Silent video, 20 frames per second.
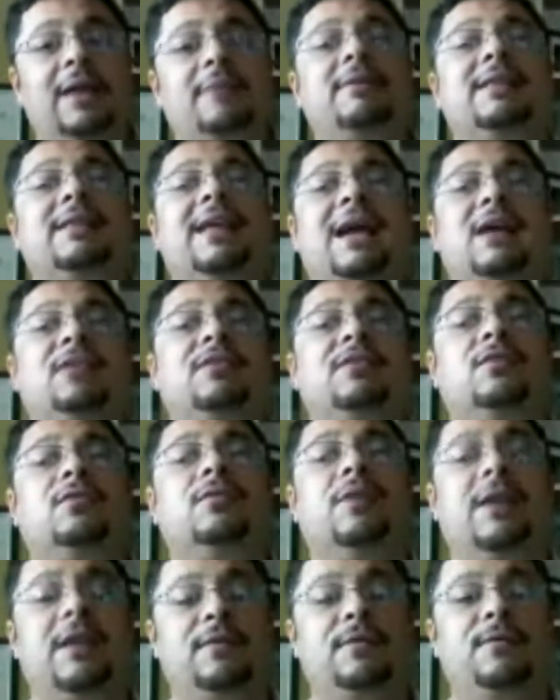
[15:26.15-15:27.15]
Everything else is
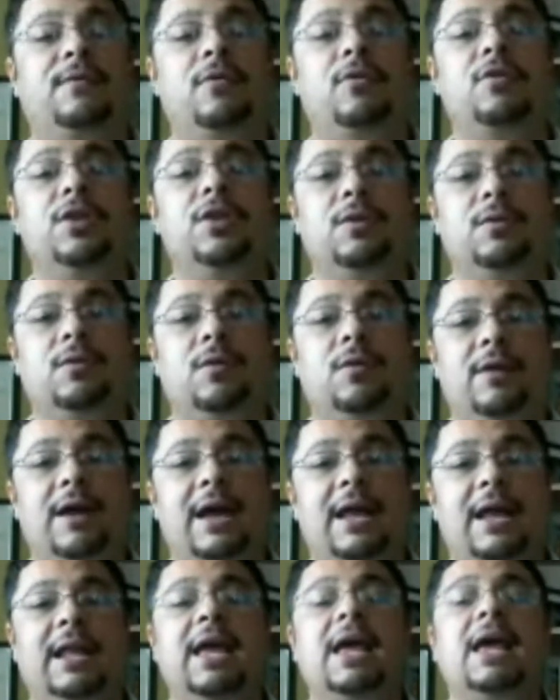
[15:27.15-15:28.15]
created for you, all
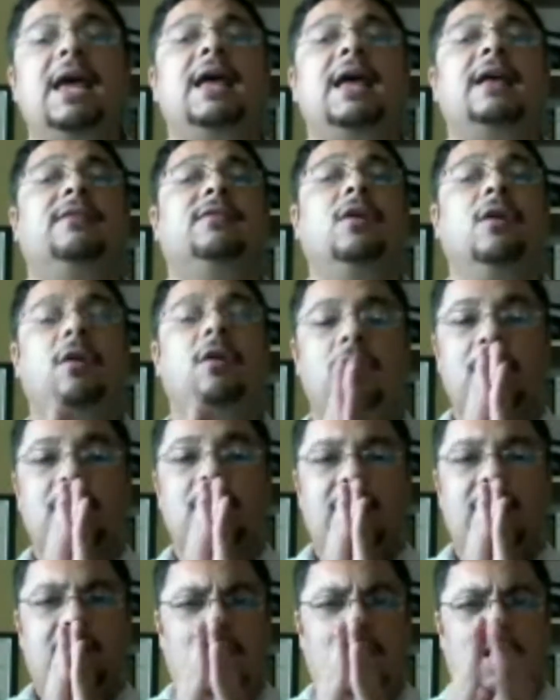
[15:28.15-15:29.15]
right? So
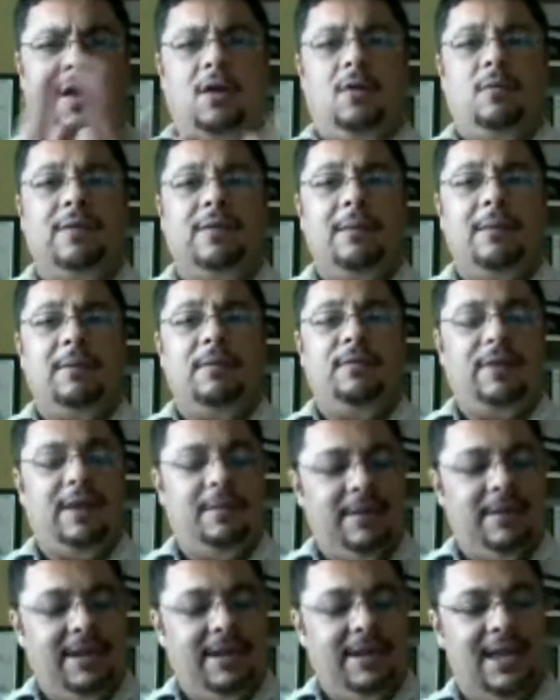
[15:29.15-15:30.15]
with that, my
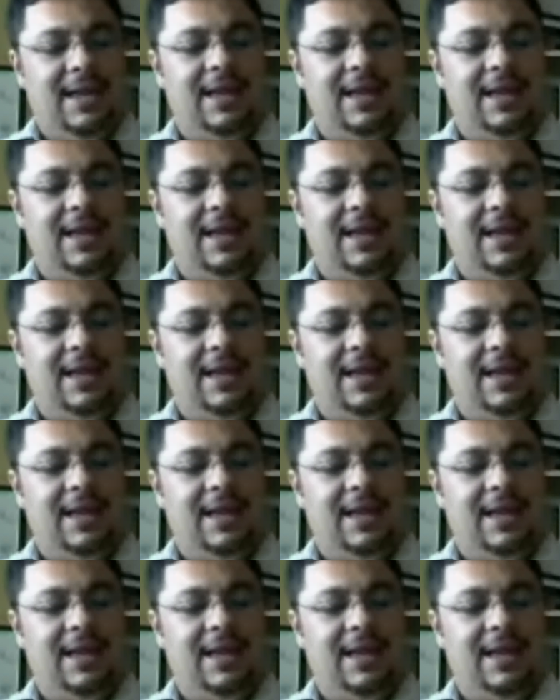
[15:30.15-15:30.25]
friend,